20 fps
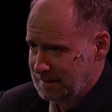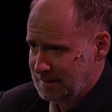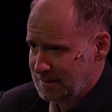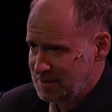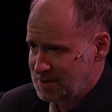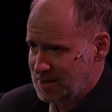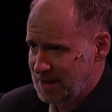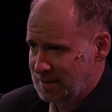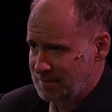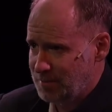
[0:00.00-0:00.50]

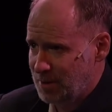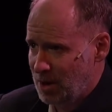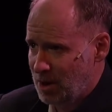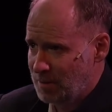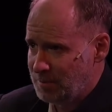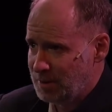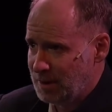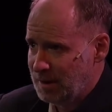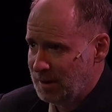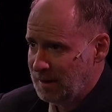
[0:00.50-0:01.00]
said
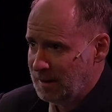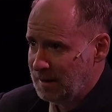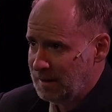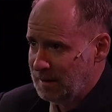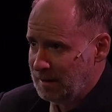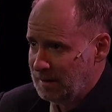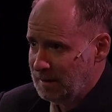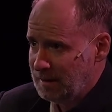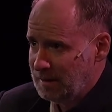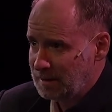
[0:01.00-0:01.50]
Bob,
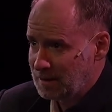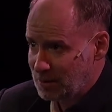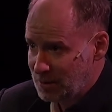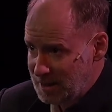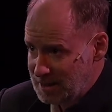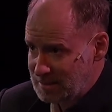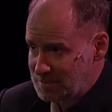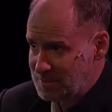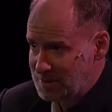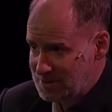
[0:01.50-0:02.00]

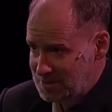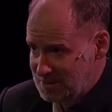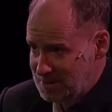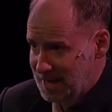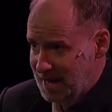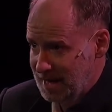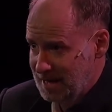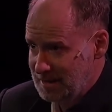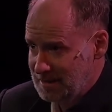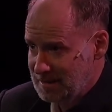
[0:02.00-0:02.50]
"Christmas
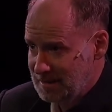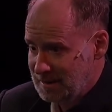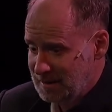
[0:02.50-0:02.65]
Day."